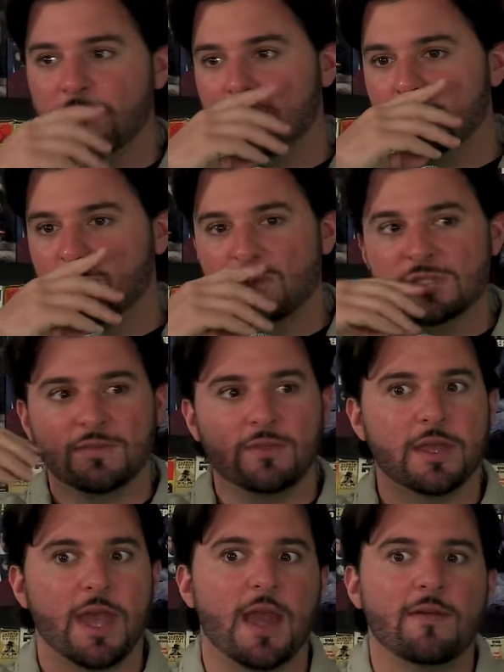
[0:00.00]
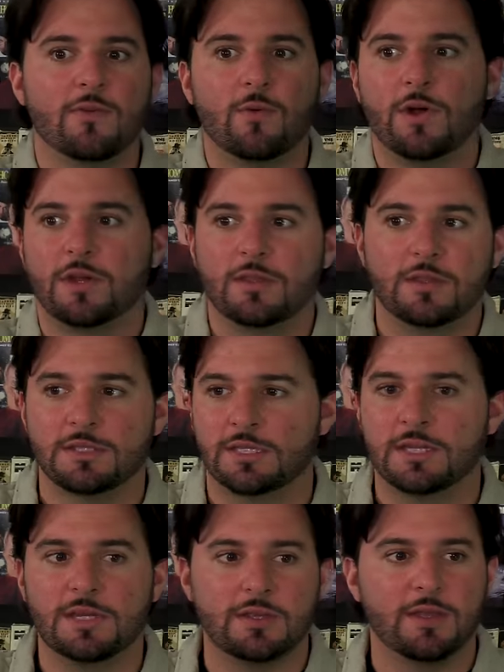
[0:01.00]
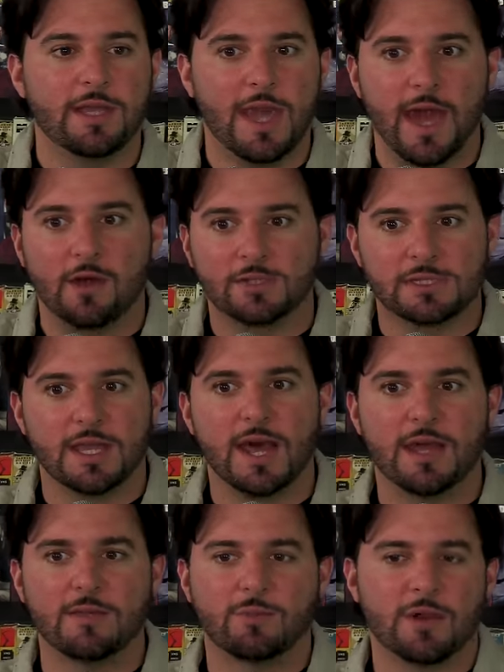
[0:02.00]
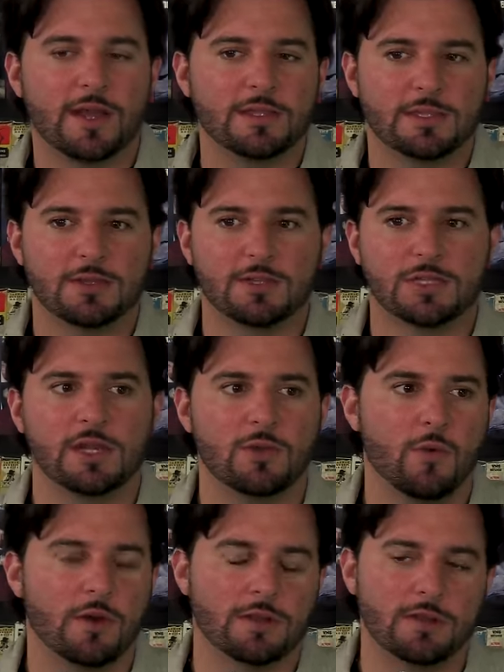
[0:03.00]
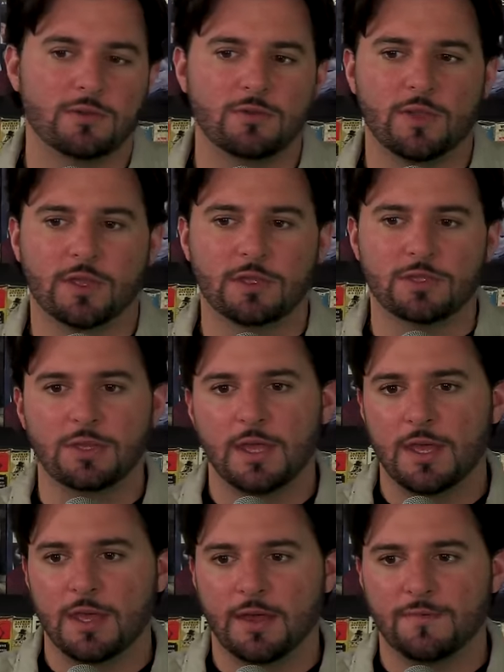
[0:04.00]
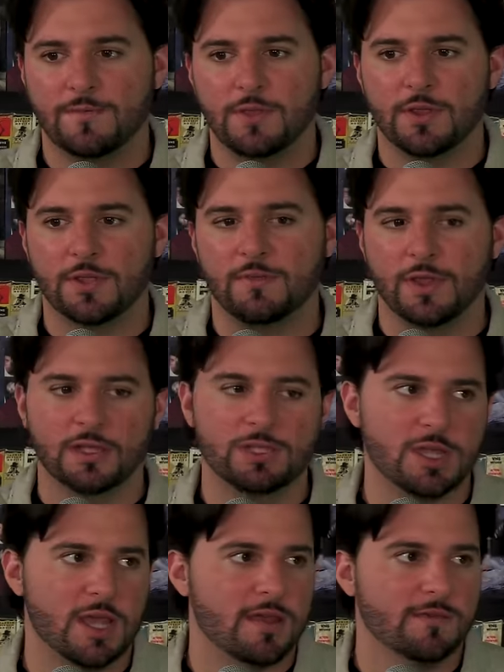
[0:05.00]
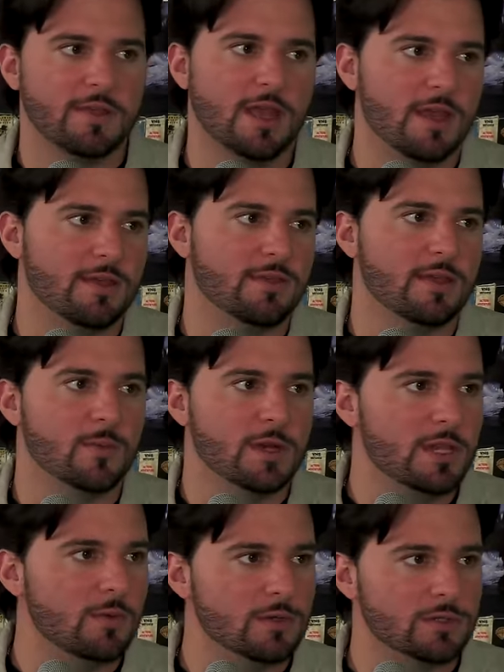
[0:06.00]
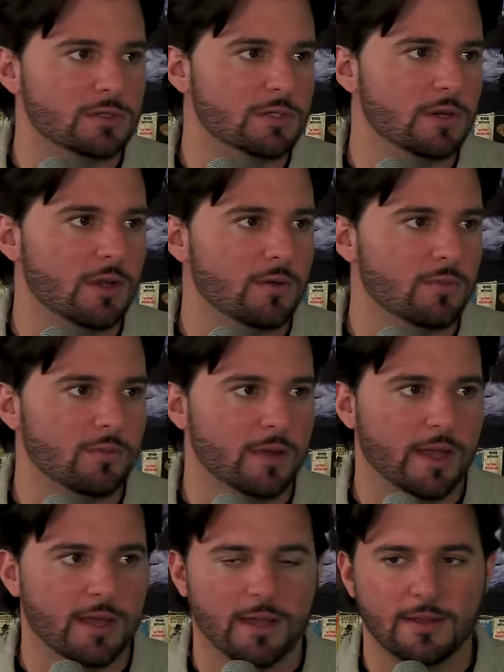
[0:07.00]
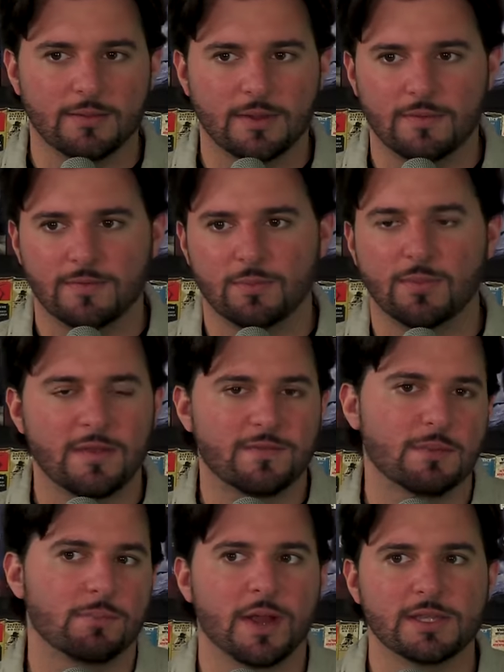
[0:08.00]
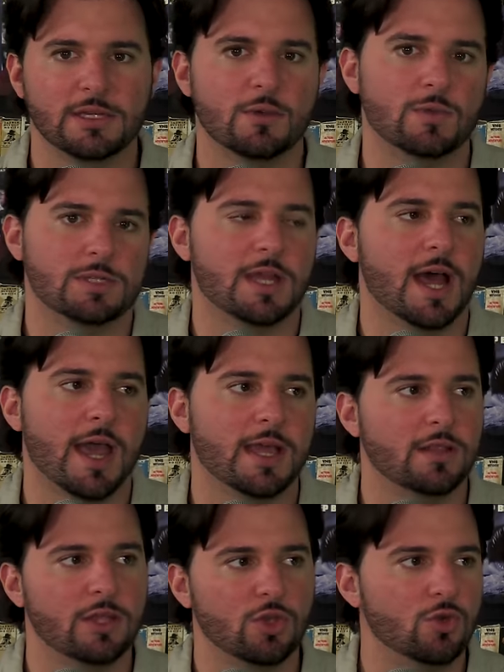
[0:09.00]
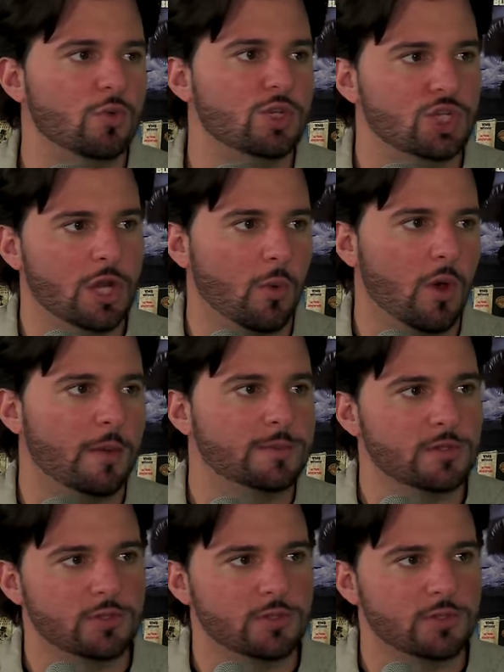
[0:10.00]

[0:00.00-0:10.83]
the visuals of like everyone in the city, like outside. Mm. Bryan Singer said he wanted to do like a feeling of like a JFK thing when he was, you know, if the president was dying, like who would show up?